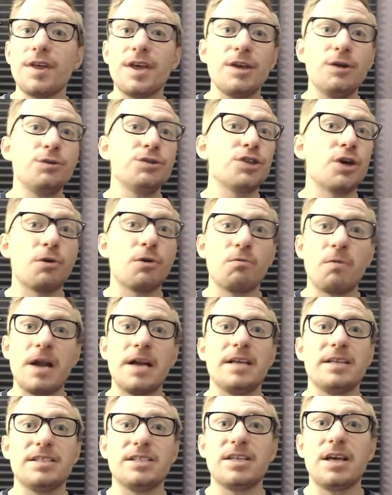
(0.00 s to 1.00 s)
or they use
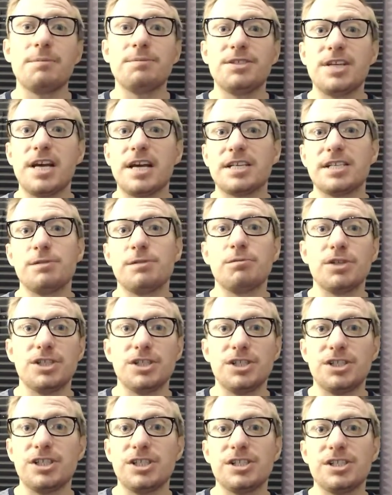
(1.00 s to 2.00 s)
our Reddit subsection,